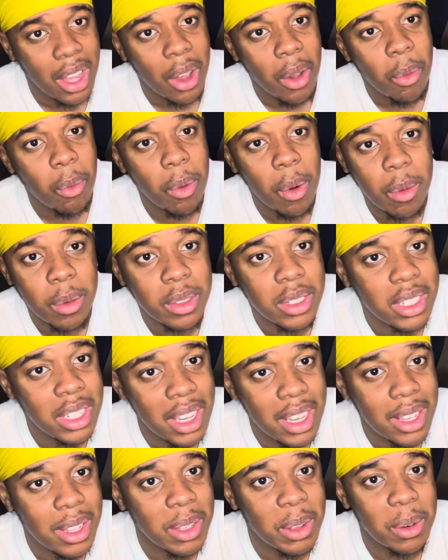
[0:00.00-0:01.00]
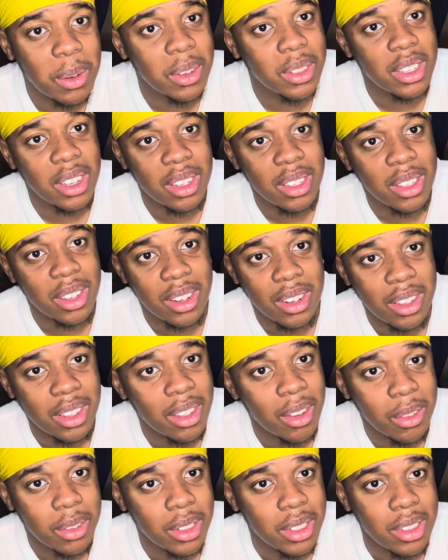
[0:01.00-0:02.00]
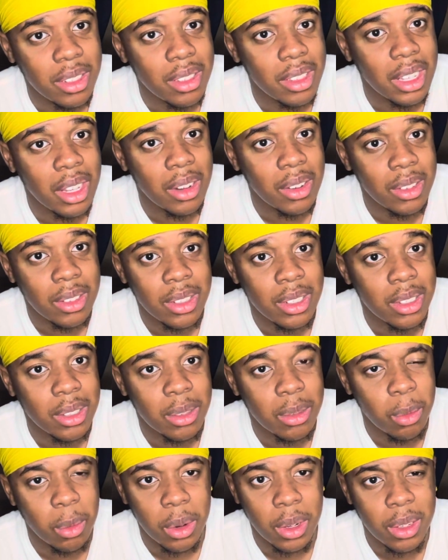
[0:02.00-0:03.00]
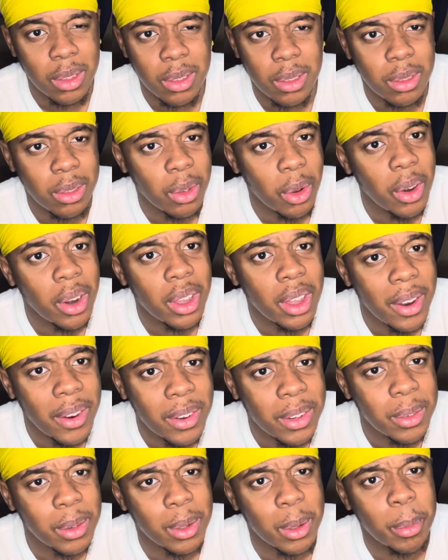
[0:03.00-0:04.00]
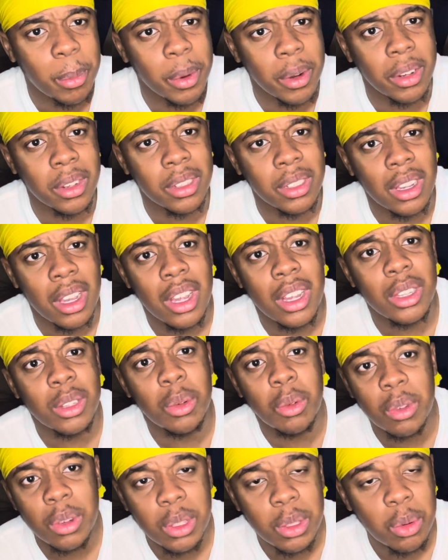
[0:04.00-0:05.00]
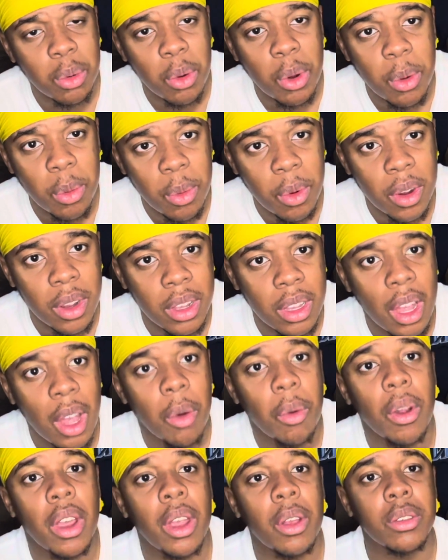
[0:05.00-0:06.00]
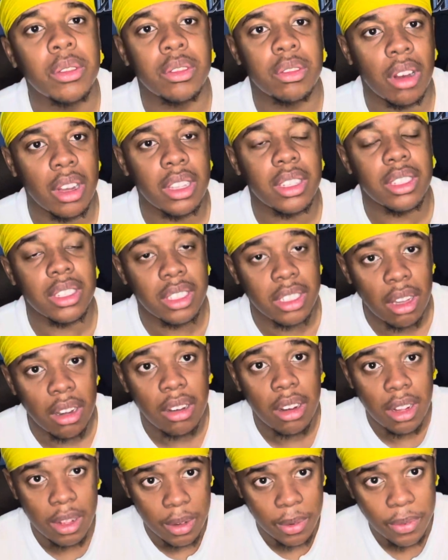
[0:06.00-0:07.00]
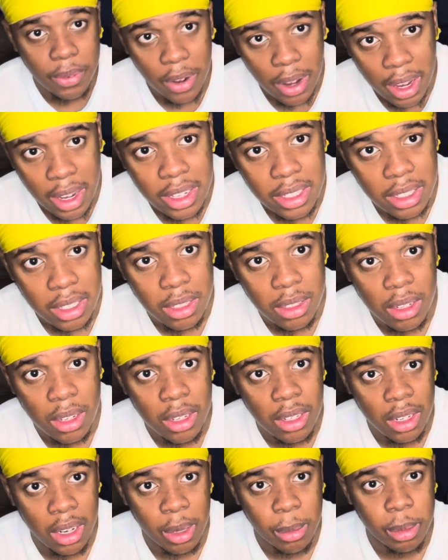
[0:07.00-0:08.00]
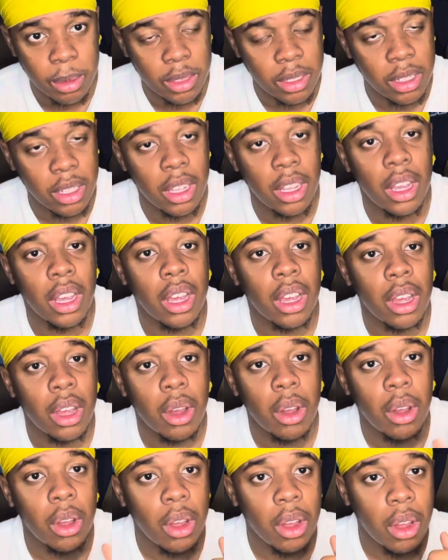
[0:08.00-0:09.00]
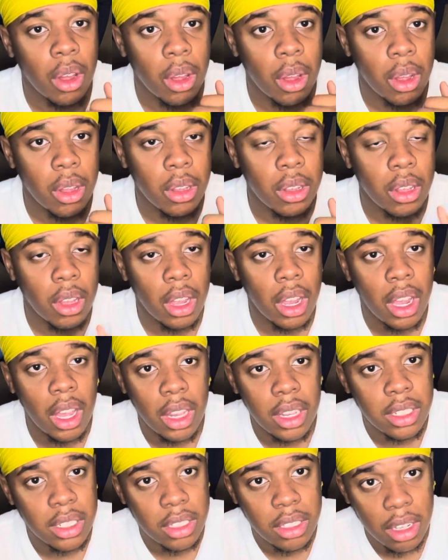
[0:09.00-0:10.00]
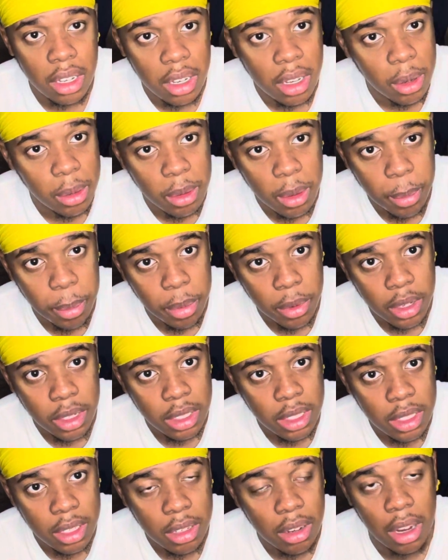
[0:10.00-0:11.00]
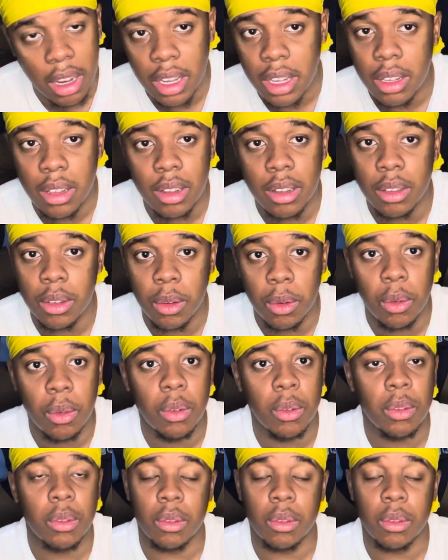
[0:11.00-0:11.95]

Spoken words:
What was he doing out there in those 3 years with the Bucks? 2021, when he was like solidified as the third option, he snuck up the place. Like, dude,